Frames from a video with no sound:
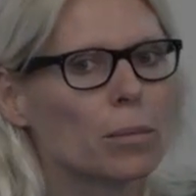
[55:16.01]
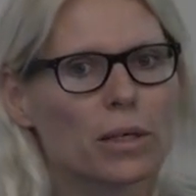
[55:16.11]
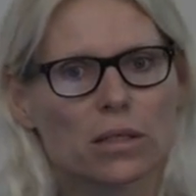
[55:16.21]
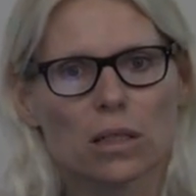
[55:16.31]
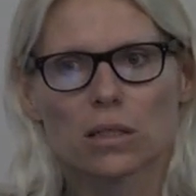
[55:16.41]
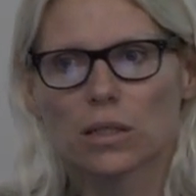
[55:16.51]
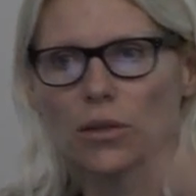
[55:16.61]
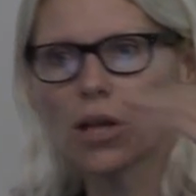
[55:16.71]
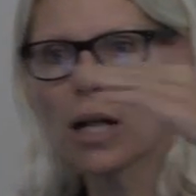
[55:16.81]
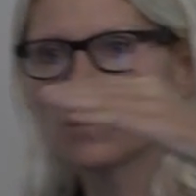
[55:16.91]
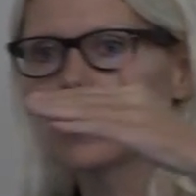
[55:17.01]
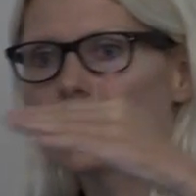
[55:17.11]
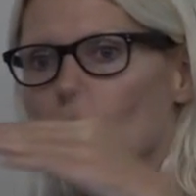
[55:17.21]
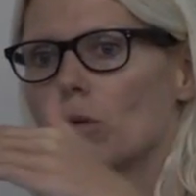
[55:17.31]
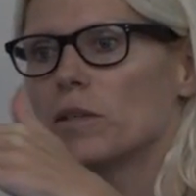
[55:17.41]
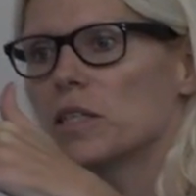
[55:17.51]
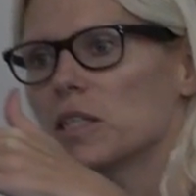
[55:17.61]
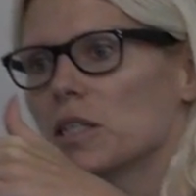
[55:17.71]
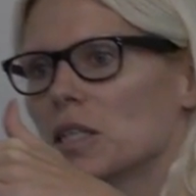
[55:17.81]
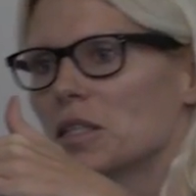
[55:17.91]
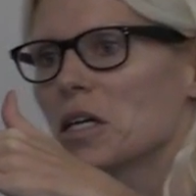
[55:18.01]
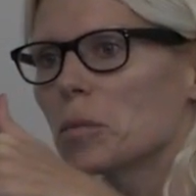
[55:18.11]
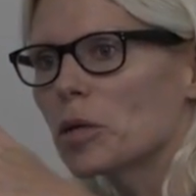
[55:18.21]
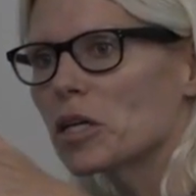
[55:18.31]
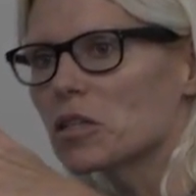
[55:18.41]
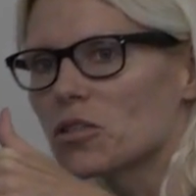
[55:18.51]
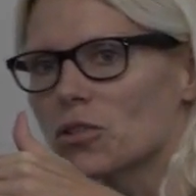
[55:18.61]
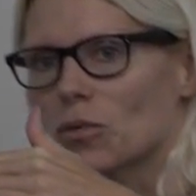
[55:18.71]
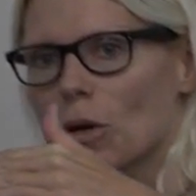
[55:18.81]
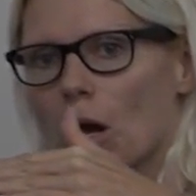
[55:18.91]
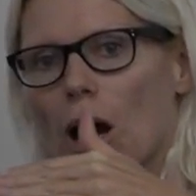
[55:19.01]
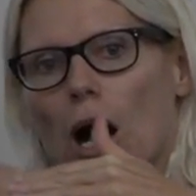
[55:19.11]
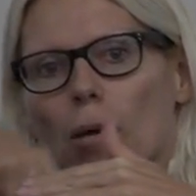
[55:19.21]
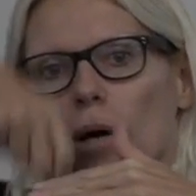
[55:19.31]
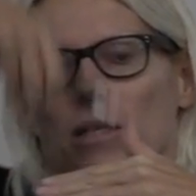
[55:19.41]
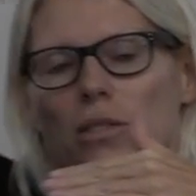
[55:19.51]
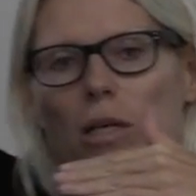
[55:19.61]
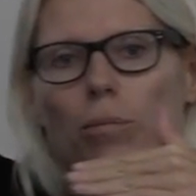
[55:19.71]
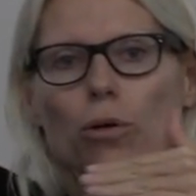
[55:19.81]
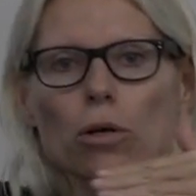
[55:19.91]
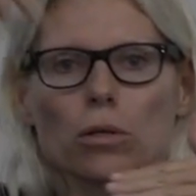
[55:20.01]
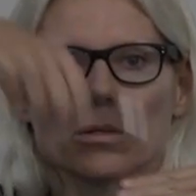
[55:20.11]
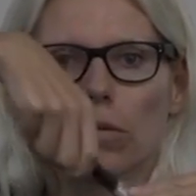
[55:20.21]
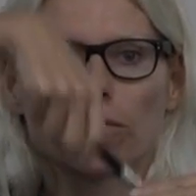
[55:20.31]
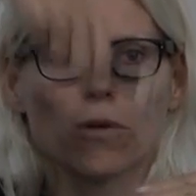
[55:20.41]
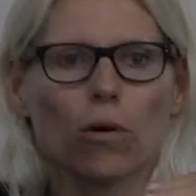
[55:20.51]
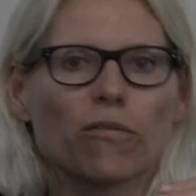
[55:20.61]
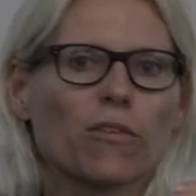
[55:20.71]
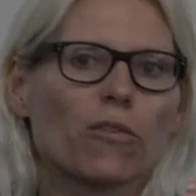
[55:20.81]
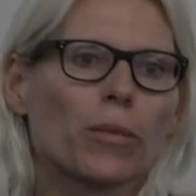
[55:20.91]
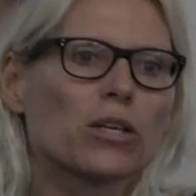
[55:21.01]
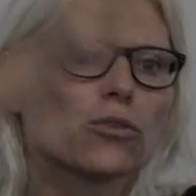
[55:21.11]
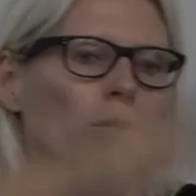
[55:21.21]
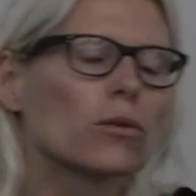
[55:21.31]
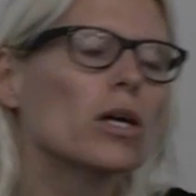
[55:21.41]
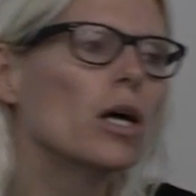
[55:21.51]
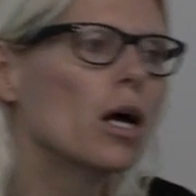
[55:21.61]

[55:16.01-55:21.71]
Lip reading: But since the thalamus already inhibits how much input or flow of information,